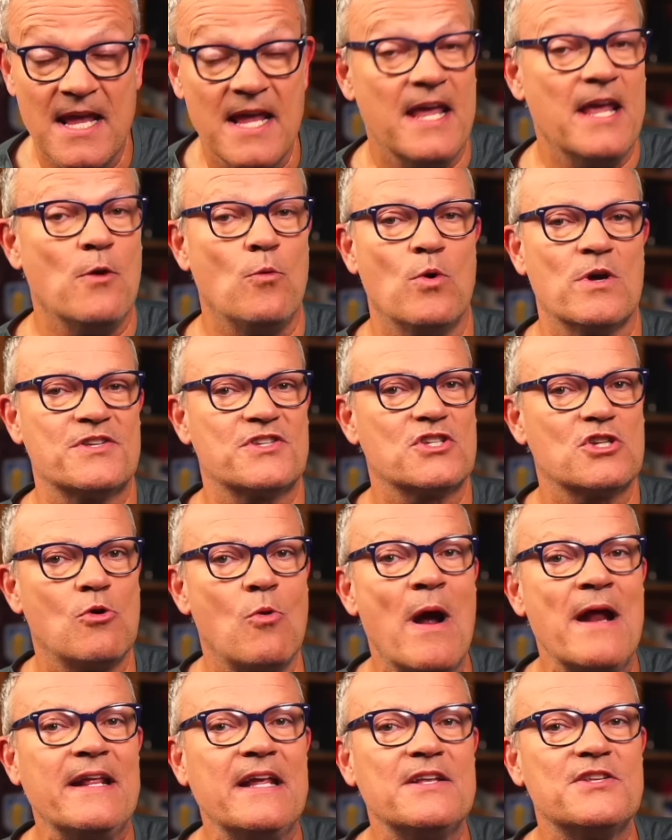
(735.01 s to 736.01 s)
It was
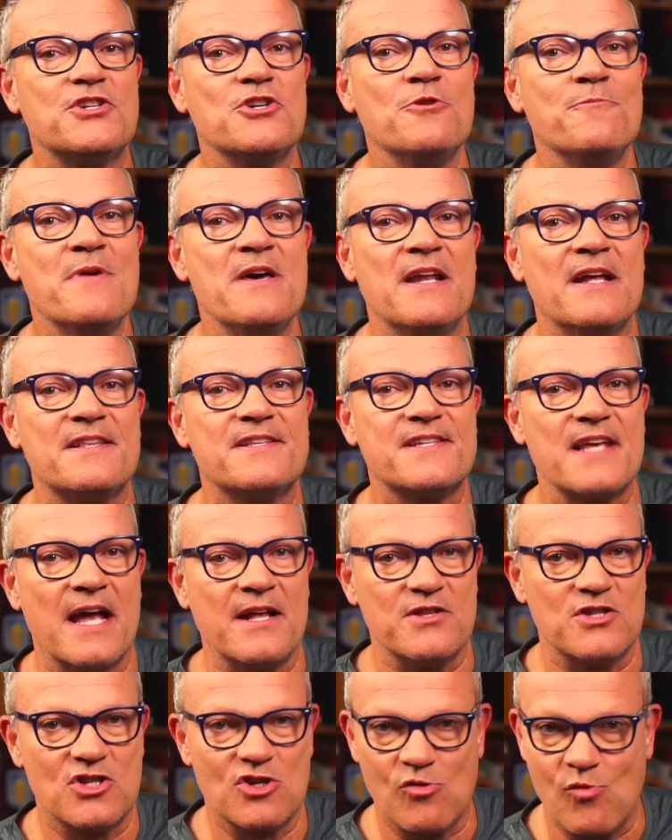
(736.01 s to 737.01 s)
22 minutes
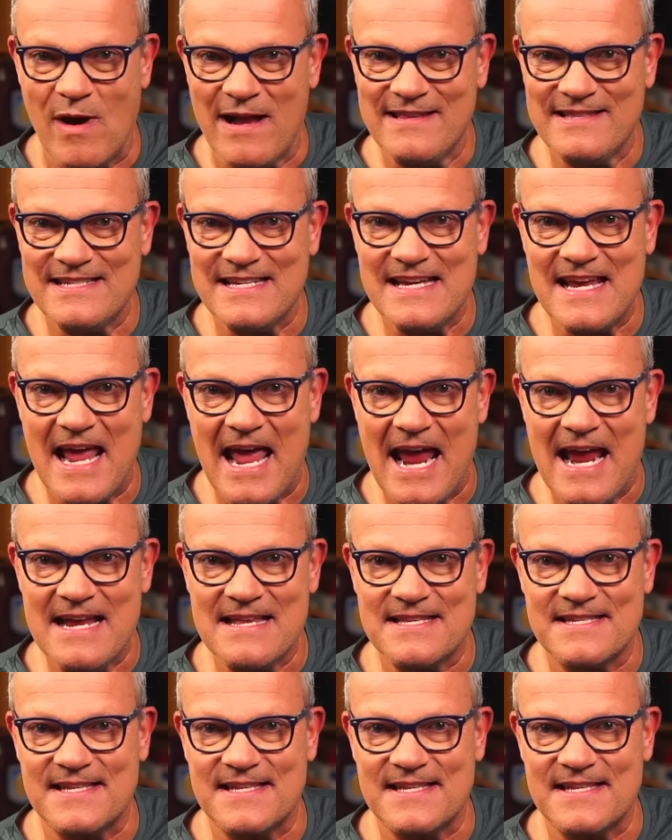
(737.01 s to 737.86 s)
and 28